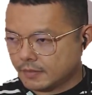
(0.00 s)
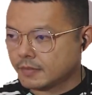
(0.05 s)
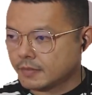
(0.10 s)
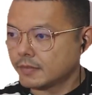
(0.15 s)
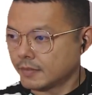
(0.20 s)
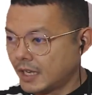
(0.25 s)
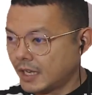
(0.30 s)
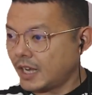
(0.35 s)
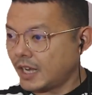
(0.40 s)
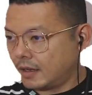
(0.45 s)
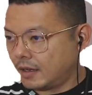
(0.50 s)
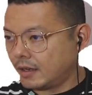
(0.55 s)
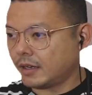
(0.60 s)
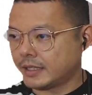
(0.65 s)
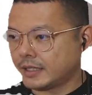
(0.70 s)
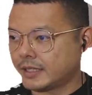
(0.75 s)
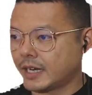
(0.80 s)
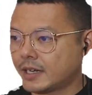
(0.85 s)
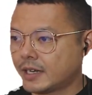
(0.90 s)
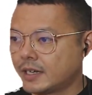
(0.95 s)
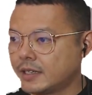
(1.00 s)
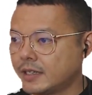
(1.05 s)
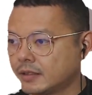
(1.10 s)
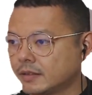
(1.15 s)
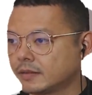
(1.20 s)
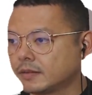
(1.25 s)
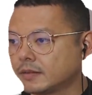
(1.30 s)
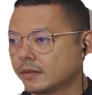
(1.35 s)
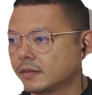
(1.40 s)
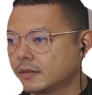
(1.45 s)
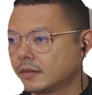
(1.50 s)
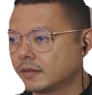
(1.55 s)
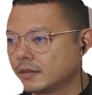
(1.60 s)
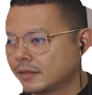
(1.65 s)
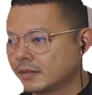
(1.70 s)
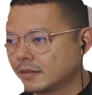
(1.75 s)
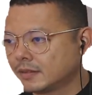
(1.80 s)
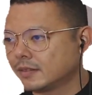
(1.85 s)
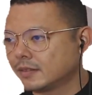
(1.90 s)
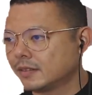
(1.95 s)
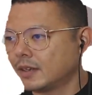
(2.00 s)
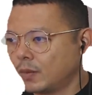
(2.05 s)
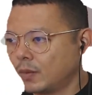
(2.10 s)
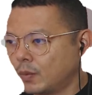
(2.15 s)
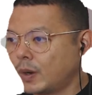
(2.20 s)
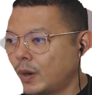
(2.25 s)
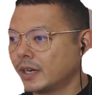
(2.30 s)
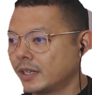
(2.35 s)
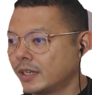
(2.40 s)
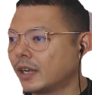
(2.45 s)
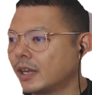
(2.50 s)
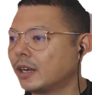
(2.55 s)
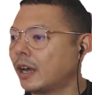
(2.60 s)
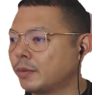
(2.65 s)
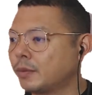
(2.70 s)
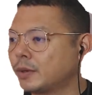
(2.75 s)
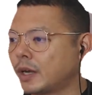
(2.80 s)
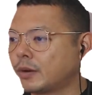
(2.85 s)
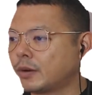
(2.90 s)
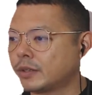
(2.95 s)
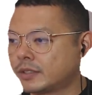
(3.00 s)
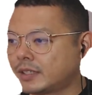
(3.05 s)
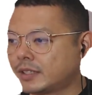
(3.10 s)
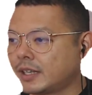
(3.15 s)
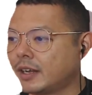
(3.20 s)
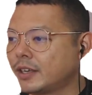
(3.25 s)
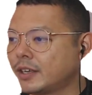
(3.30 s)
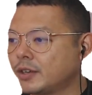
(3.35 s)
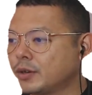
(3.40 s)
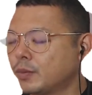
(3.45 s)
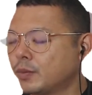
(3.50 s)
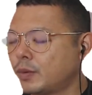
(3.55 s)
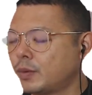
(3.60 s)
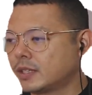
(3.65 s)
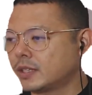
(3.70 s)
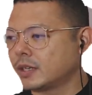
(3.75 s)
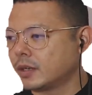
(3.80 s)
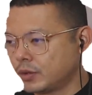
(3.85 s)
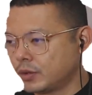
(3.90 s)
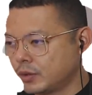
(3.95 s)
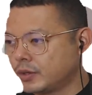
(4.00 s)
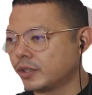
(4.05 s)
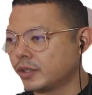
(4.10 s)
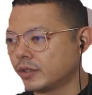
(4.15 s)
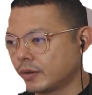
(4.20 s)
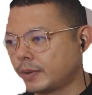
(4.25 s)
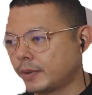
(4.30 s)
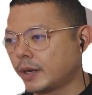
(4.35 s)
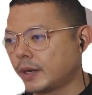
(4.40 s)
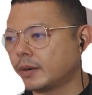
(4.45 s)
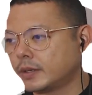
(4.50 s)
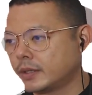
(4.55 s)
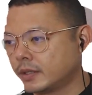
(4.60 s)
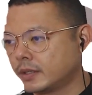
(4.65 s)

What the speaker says: Yeah, exactly. And I was telling you what's the units of power.